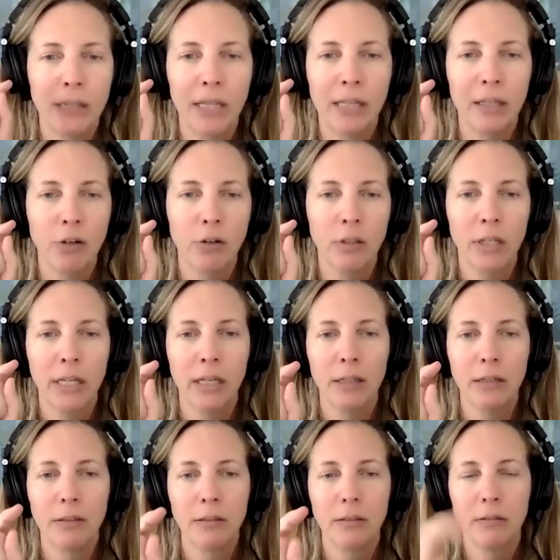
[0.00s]
And they
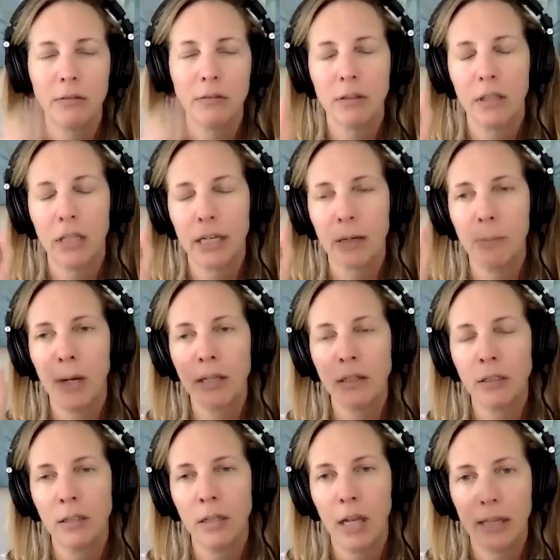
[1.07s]
literally click a
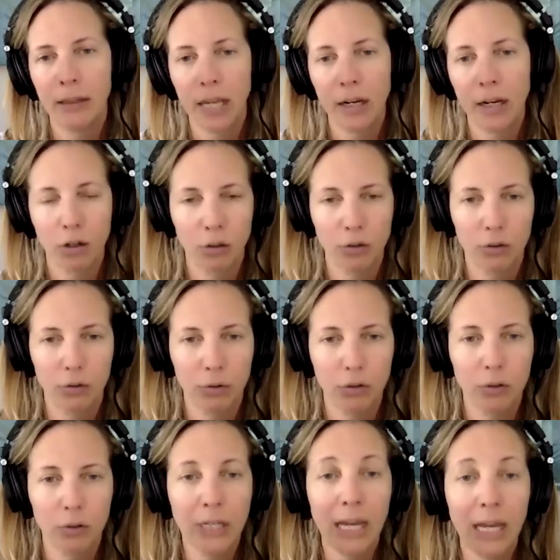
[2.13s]
button and then it goes through.
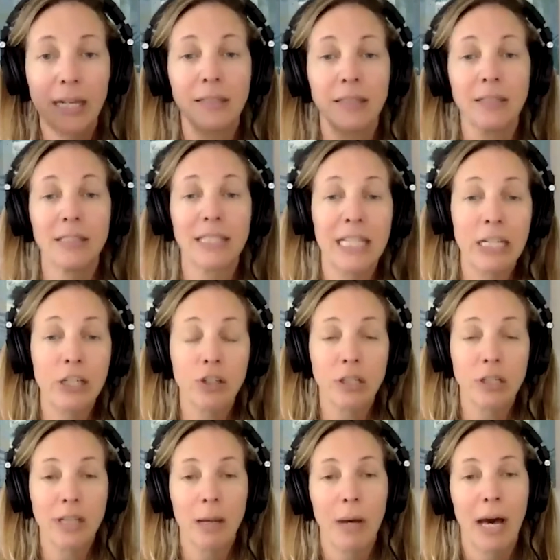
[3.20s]
So again, it's
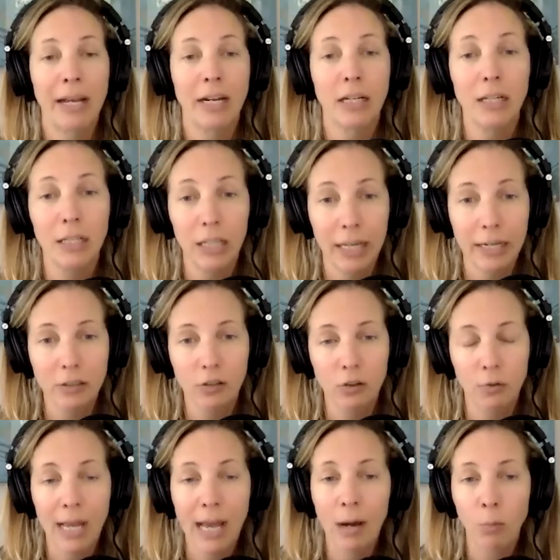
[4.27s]
teaching them how to click. So
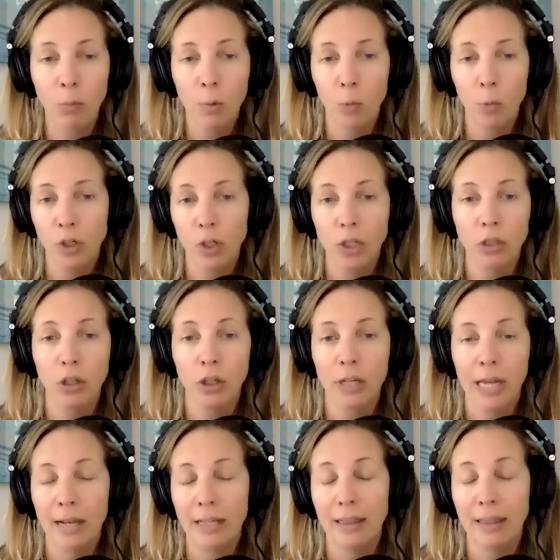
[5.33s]
now what we're going to look
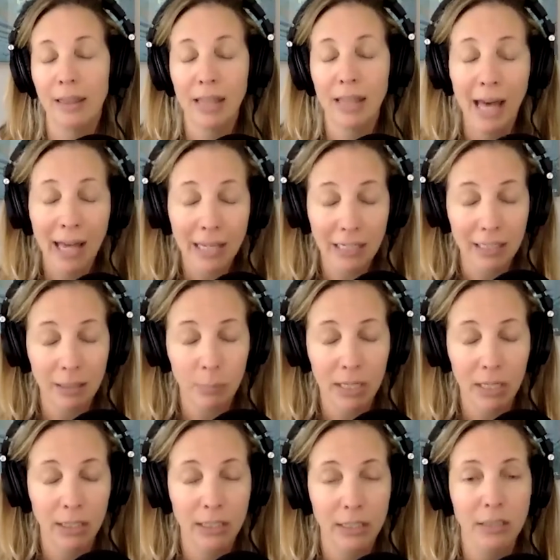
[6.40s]
at in that
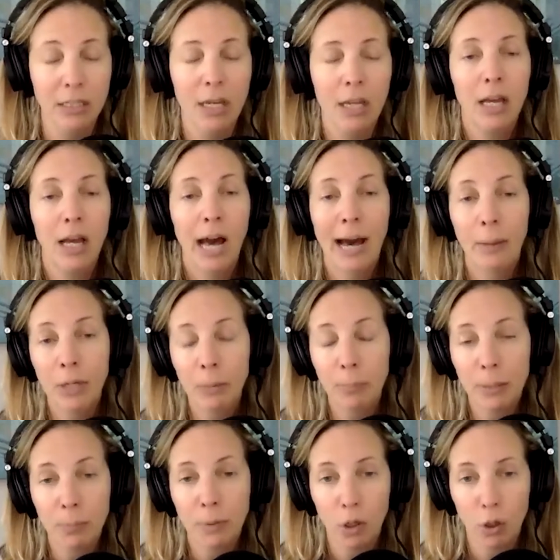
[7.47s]
email is how many
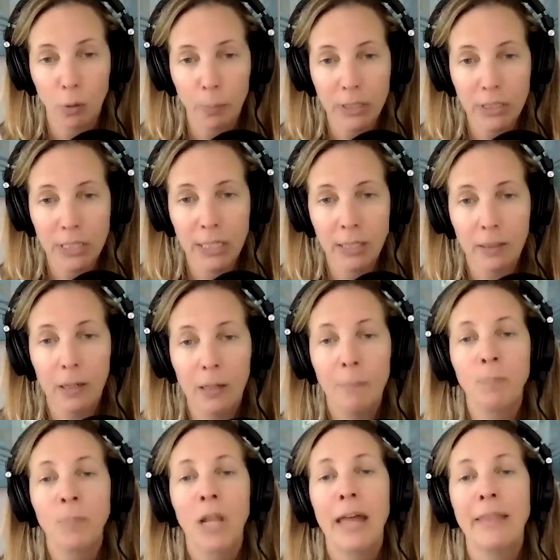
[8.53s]
people opened it,
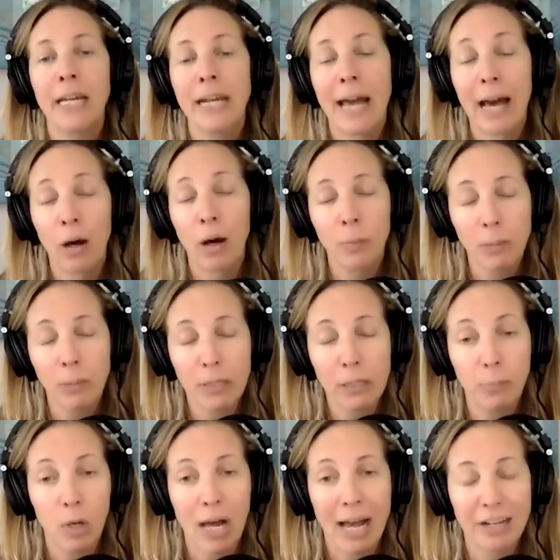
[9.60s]
and then how many
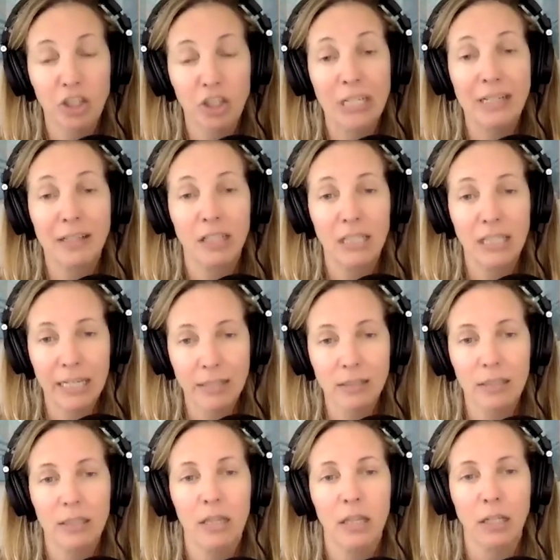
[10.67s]
people actually
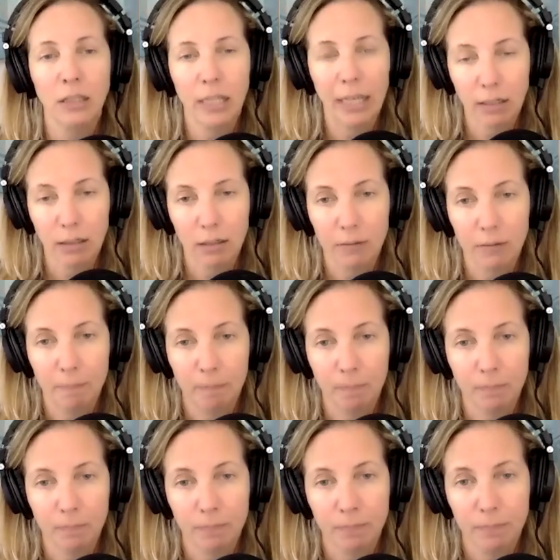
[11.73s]
clicked the link.
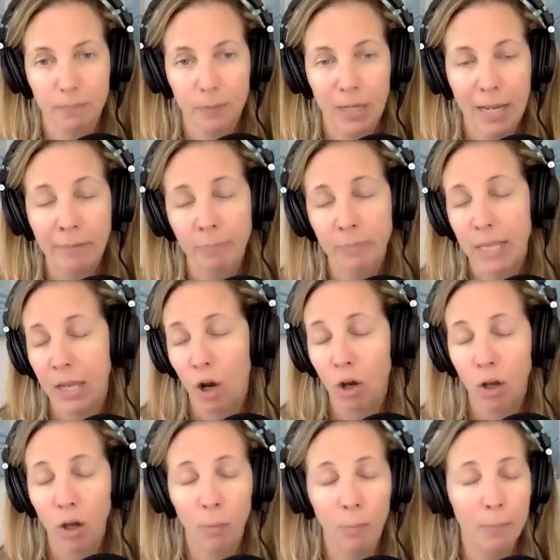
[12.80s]
And
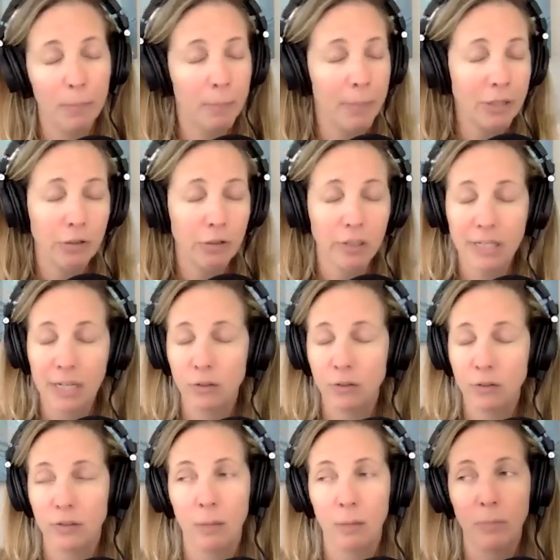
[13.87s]
metrics tells
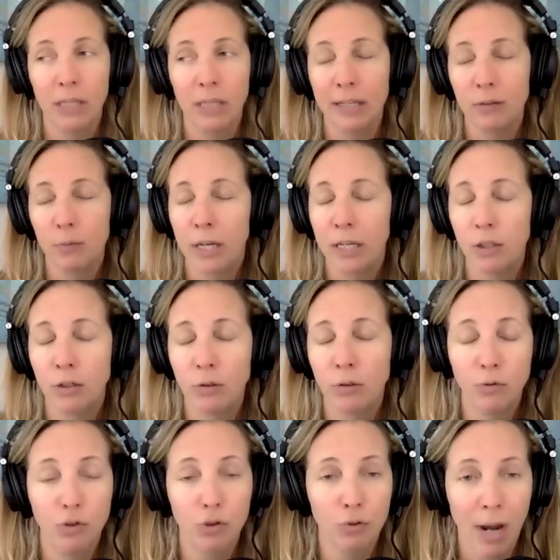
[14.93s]
you something. That's why you
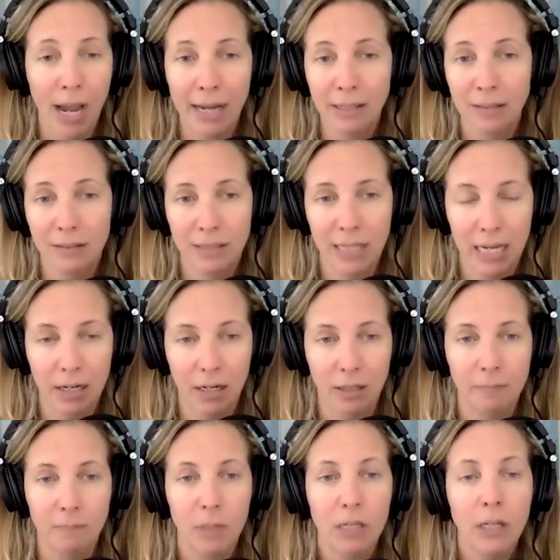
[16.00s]
track data.
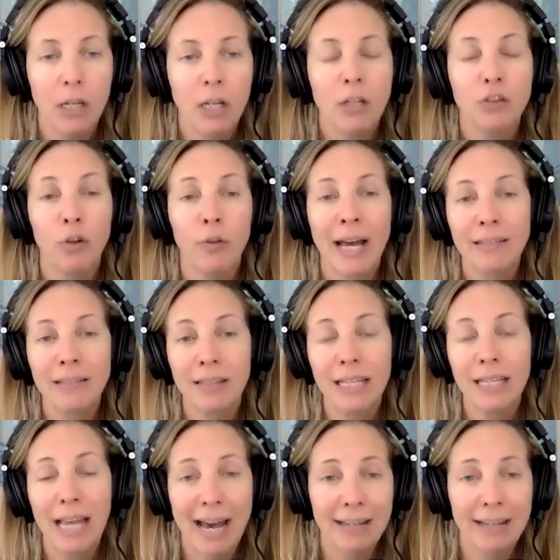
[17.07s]
So that's
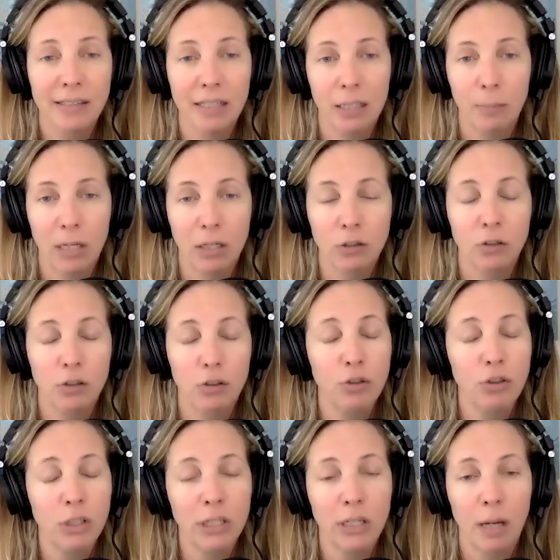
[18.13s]
the ask email. It
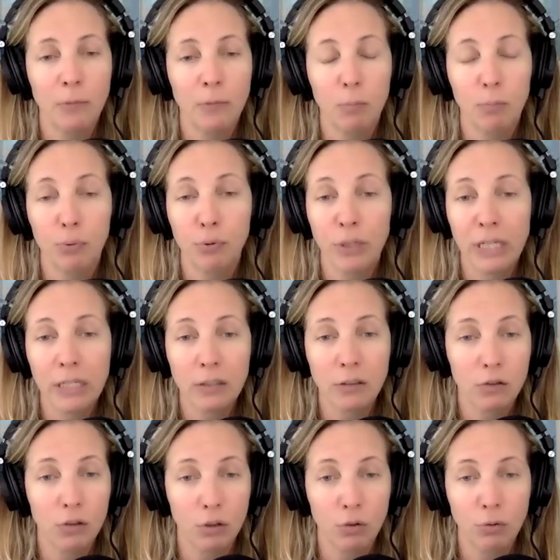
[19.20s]
usually comes pretty
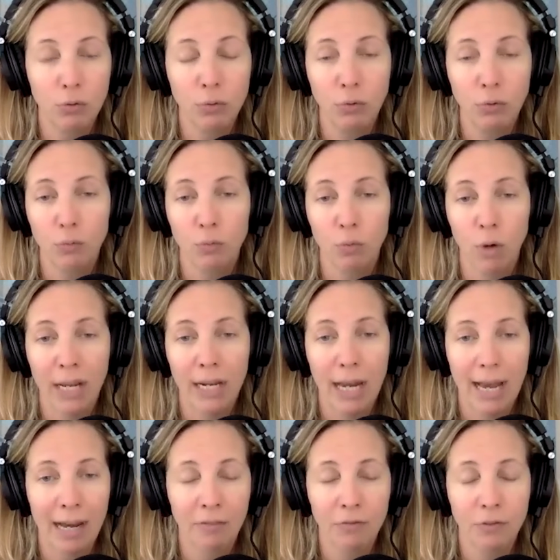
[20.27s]
soon, right
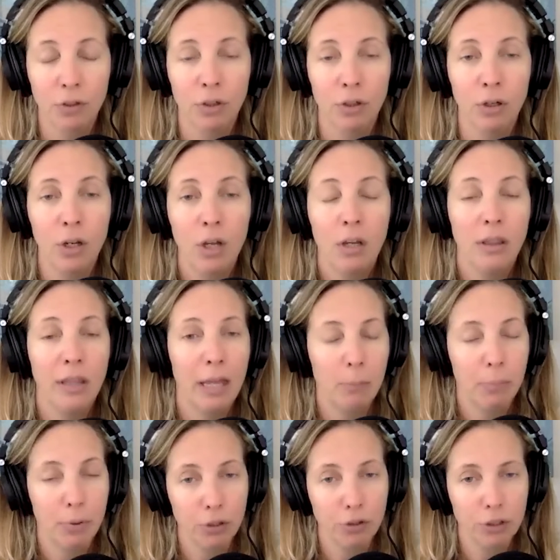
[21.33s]
after they
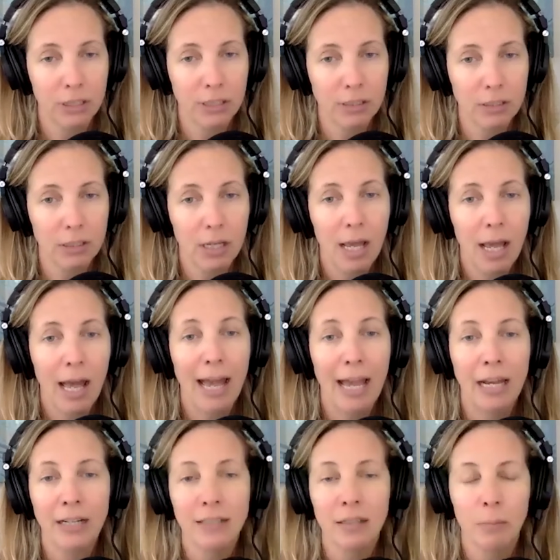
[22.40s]
purchase.
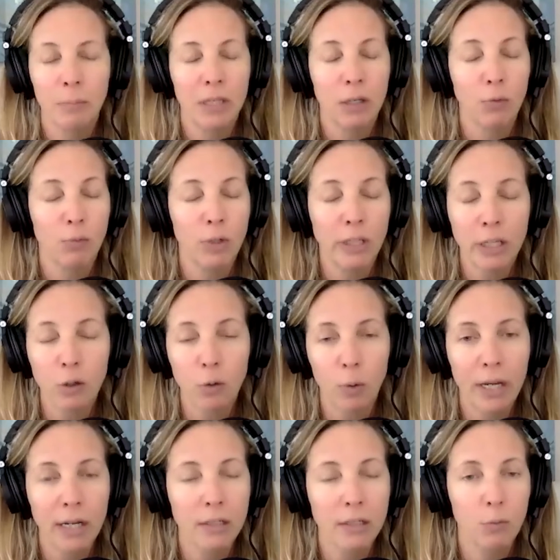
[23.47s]
And it's something really
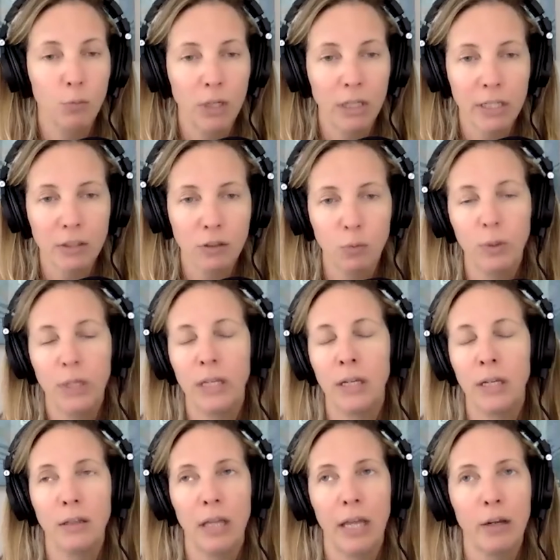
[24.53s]
quick, really
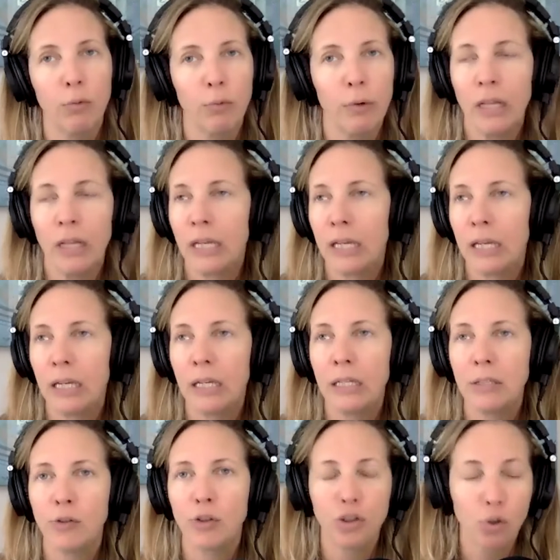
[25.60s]
sweet, like really
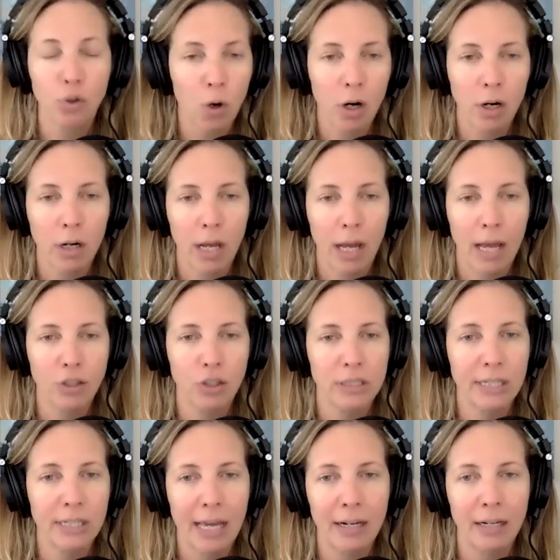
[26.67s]
short, and
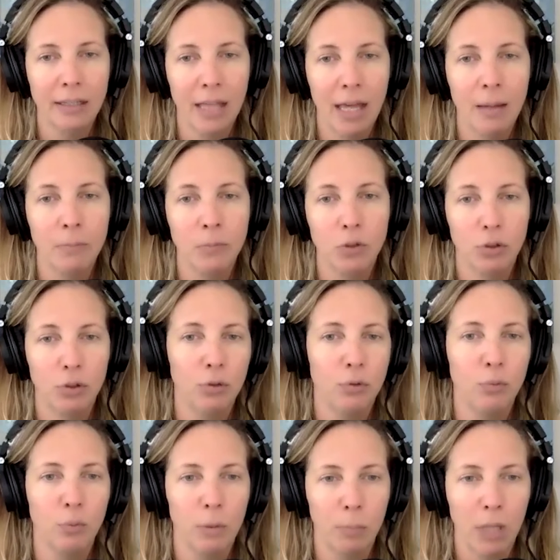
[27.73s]
just getting them
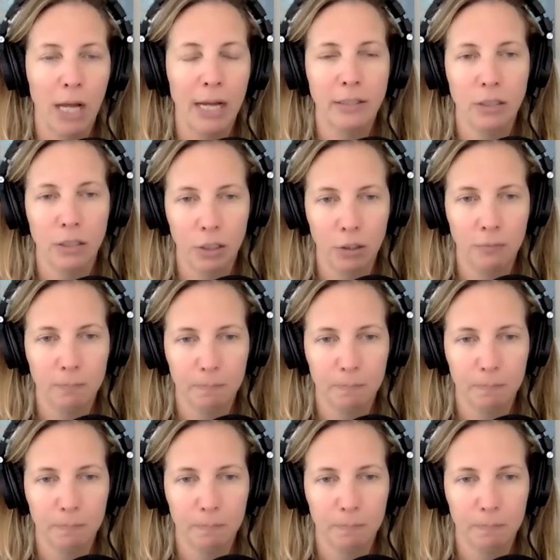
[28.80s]
to reply to you.